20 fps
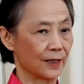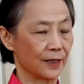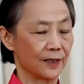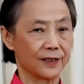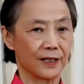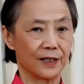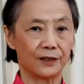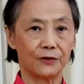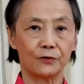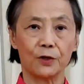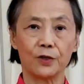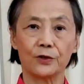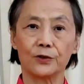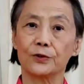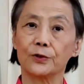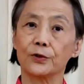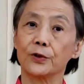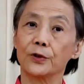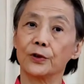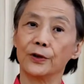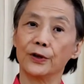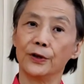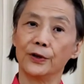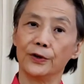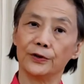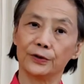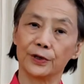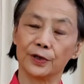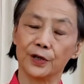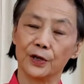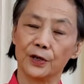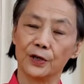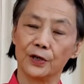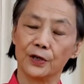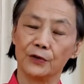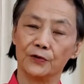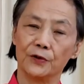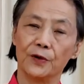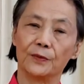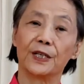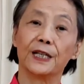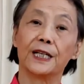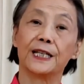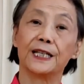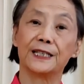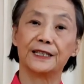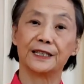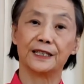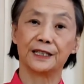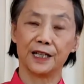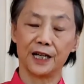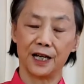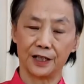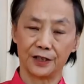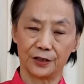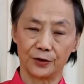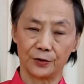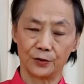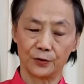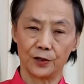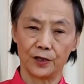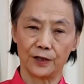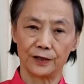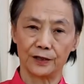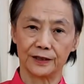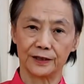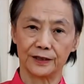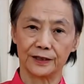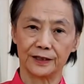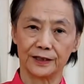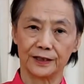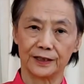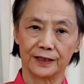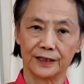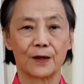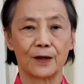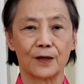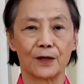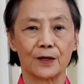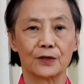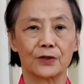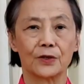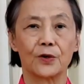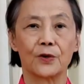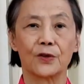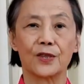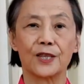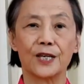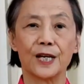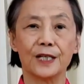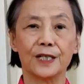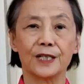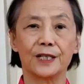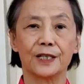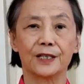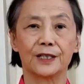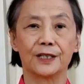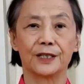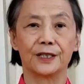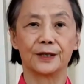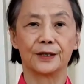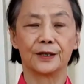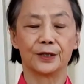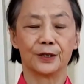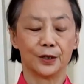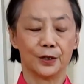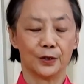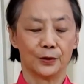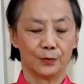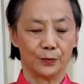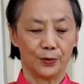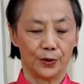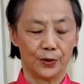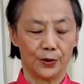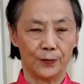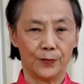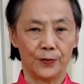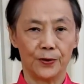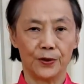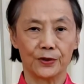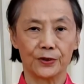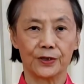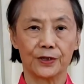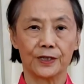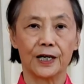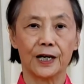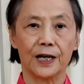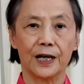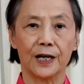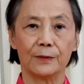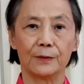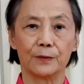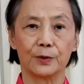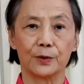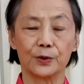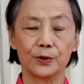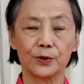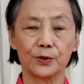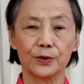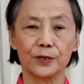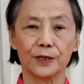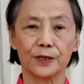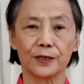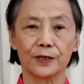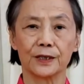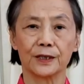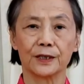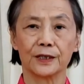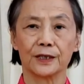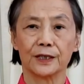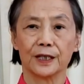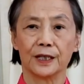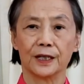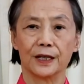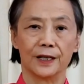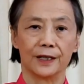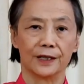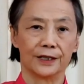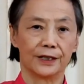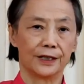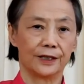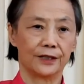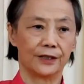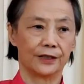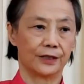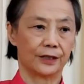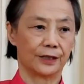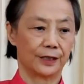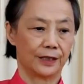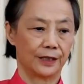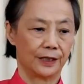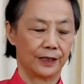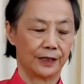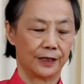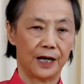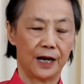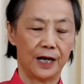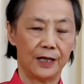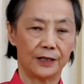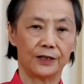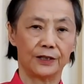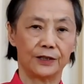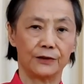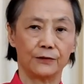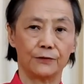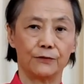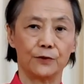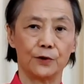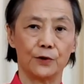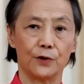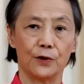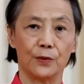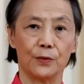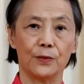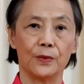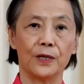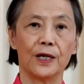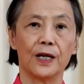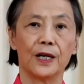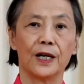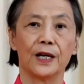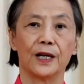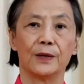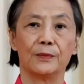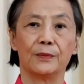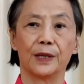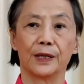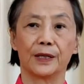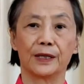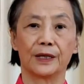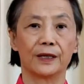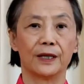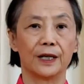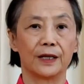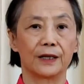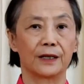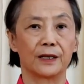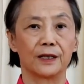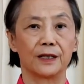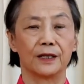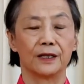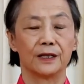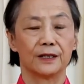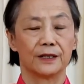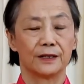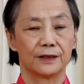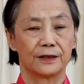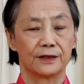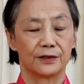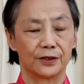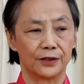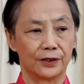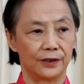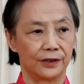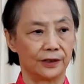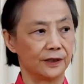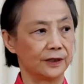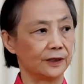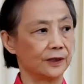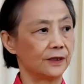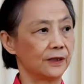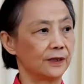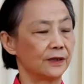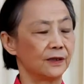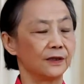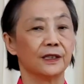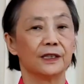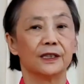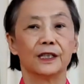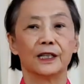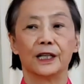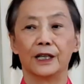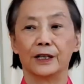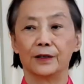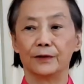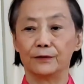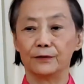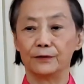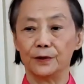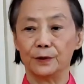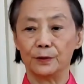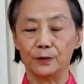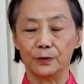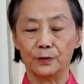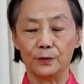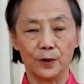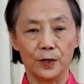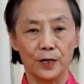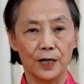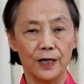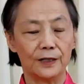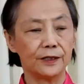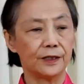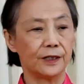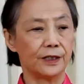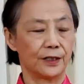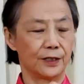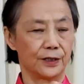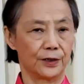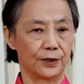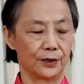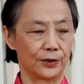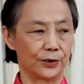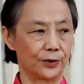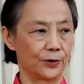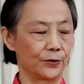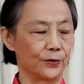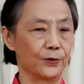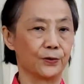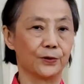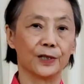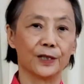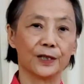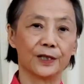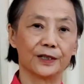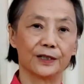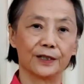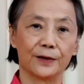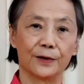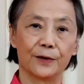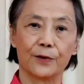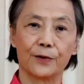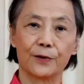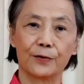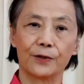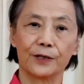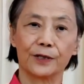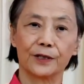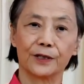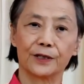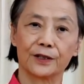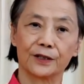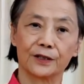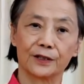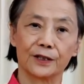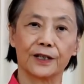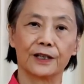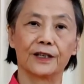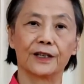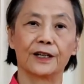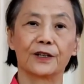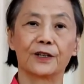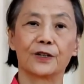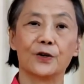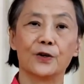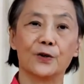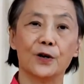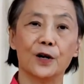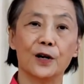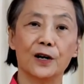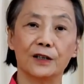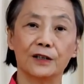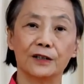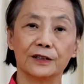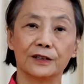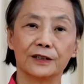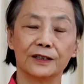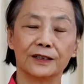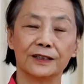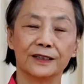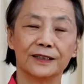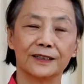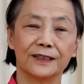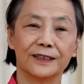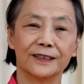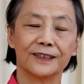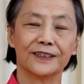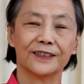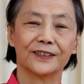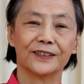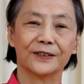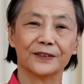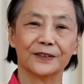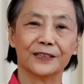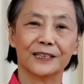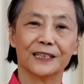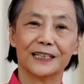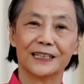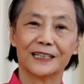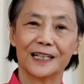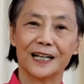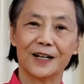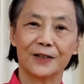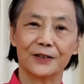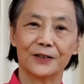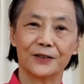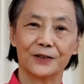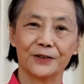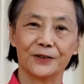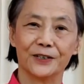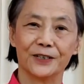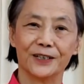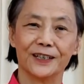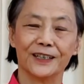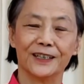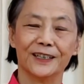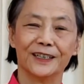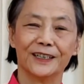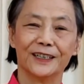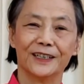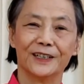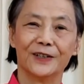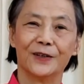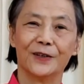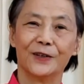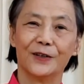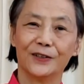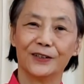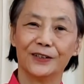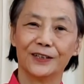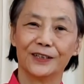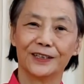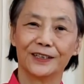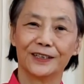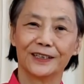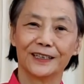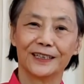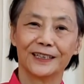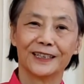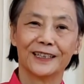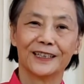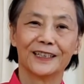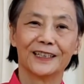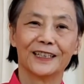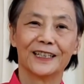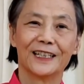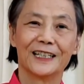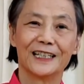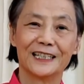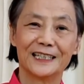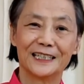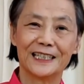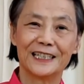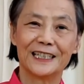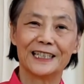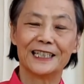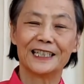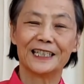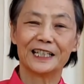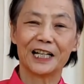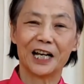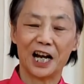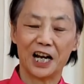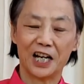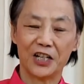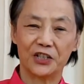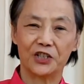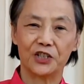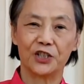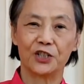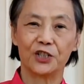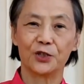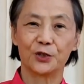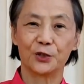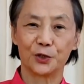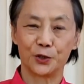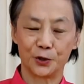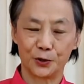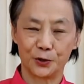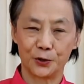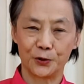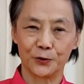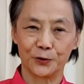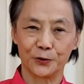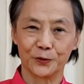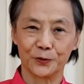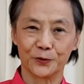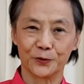That's what you learn from the Easy Tai Chi 1. So that is the purpose I'm doing, and this Tai Chi form, and make it like a series, and from 1 and 2 and then 3 and then go on. So now you are learning Easy Tai Chi 2.